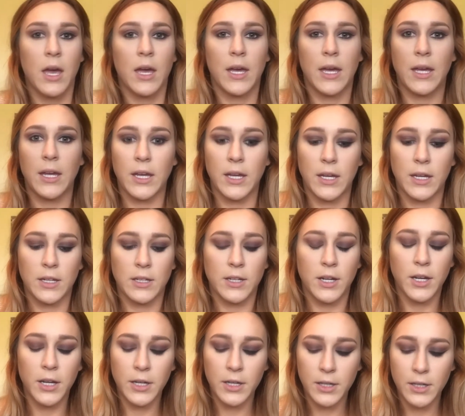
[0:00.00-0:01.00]
and
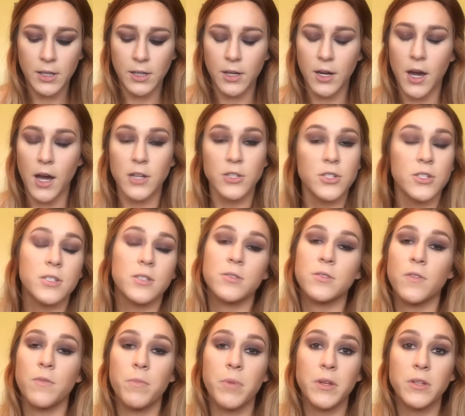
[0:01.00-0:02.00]
I
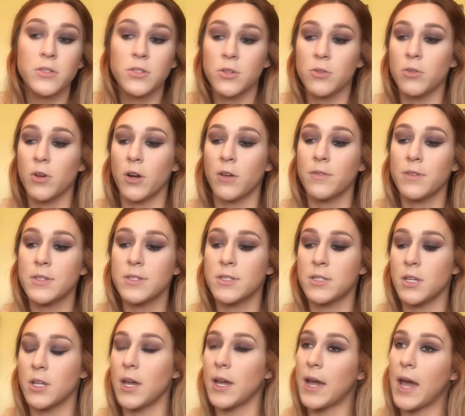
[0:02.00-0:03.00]
just have been too nervous
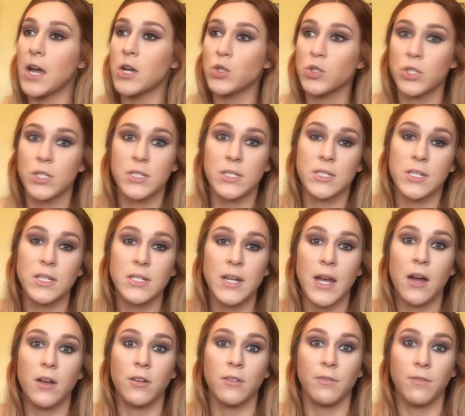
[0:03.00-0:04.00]
to like actually sit
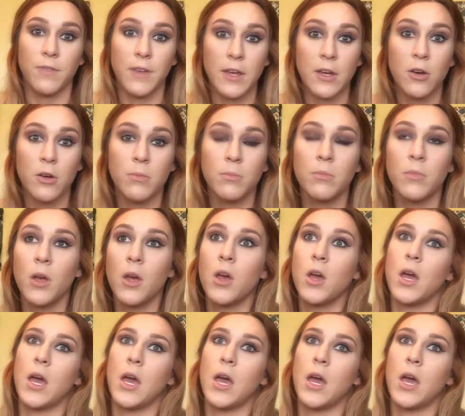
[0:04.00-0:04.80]
down and film,